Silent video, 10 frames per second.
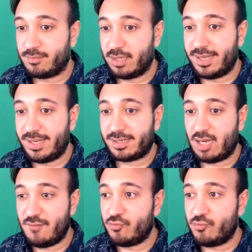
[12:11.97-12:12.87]
Like,
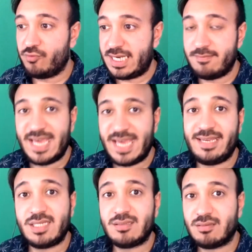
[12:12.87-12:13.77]
I've already
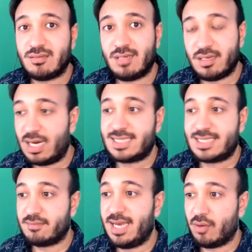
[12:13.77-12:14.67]
made a nice
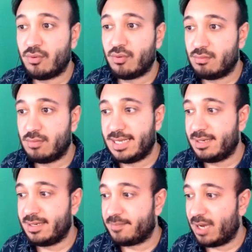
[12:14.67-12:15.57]
amount
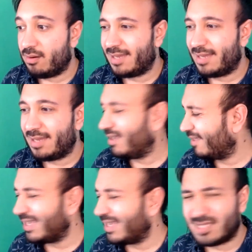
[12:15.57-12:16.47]
in about, I think
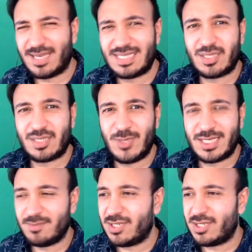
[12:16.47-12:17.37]
it's about 6 weeks
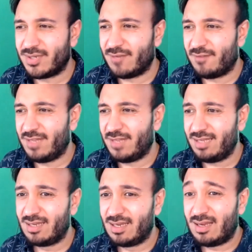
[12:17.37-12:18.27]
I've been doing it roughly.
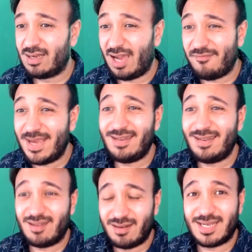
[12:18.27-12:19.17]
I've made
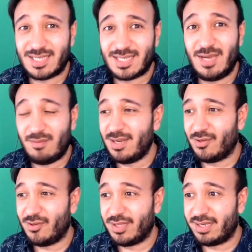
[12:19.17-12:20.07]
a nice amount of money
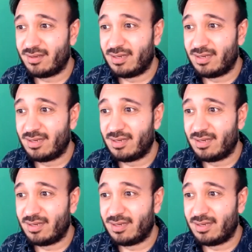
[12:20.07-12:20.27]
on there.